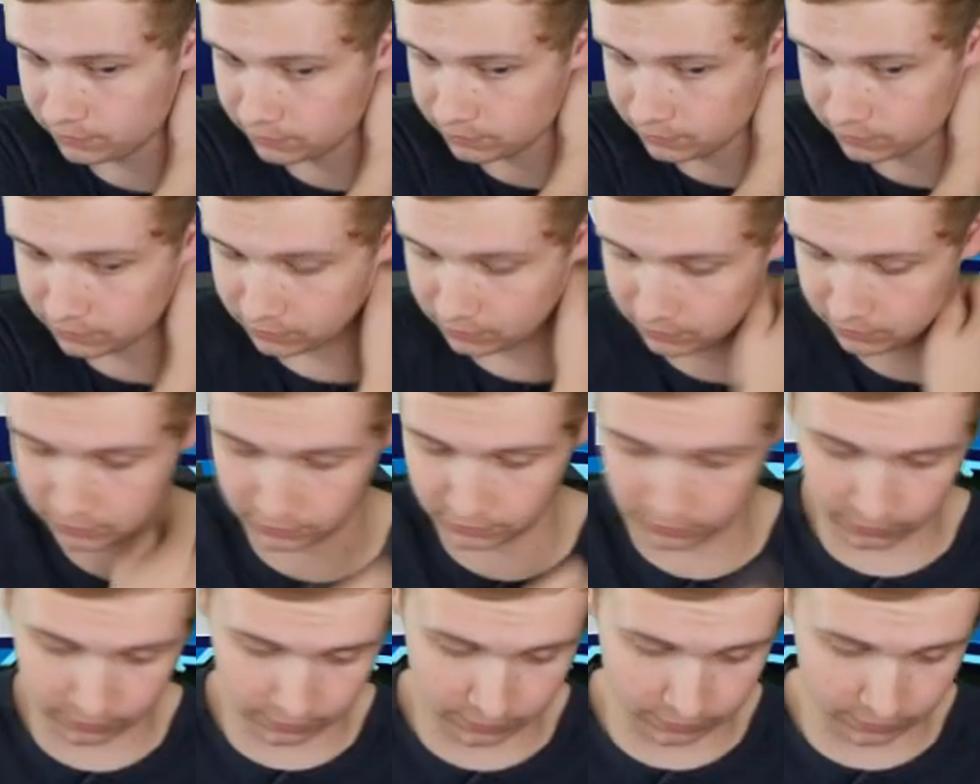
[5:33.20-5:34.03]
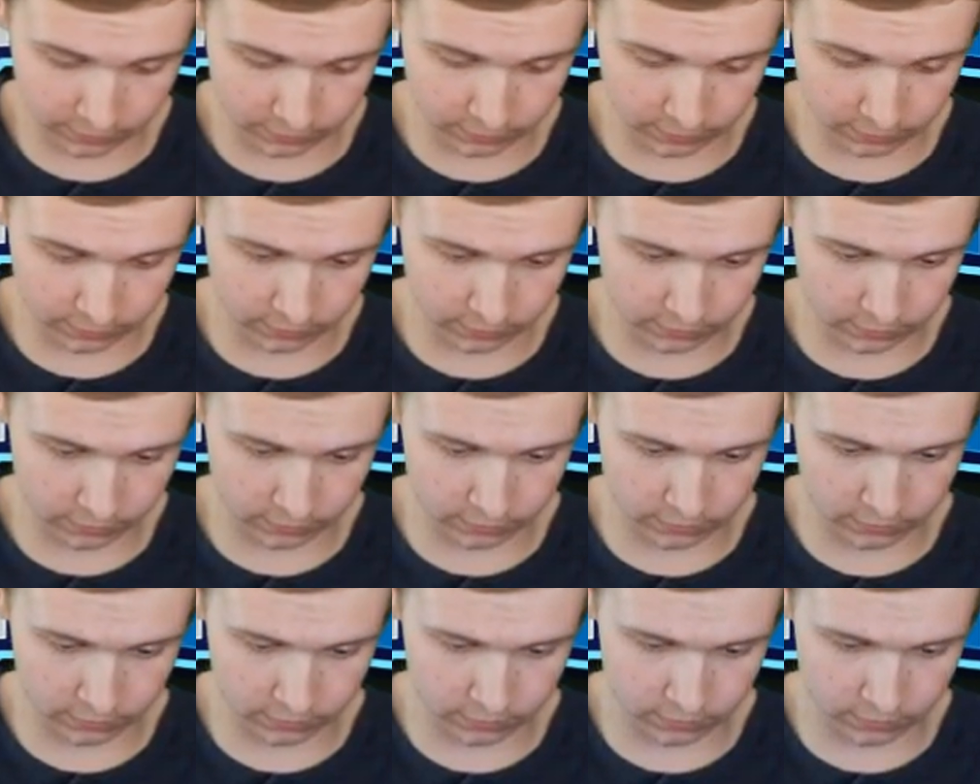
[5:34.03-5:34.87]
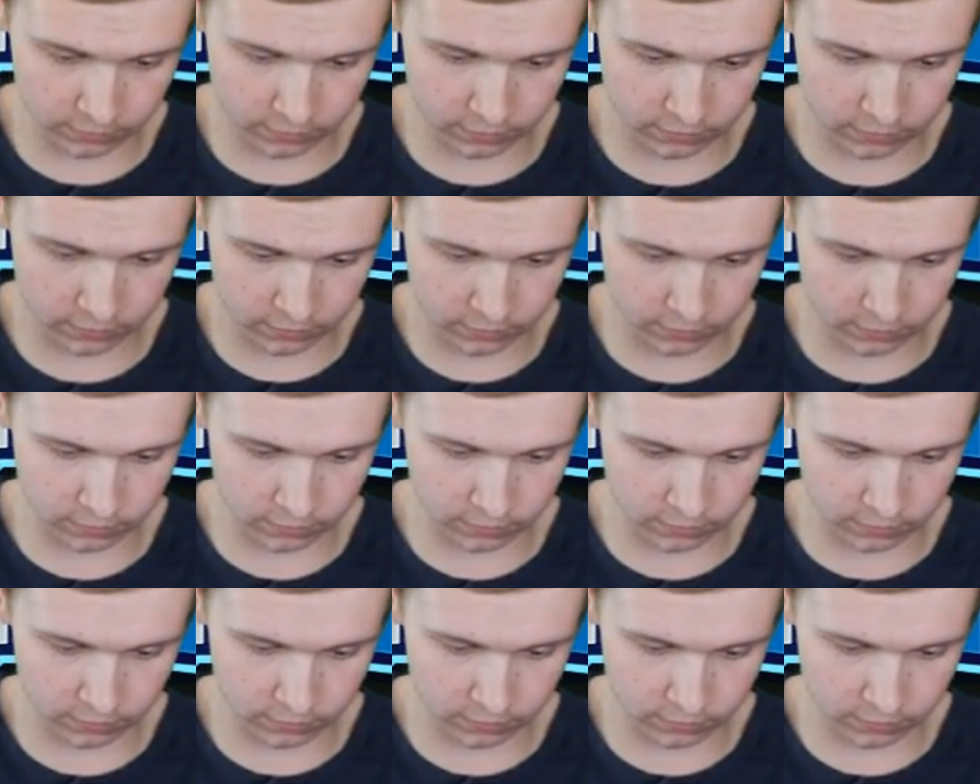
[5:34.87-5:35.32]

(no one is talking)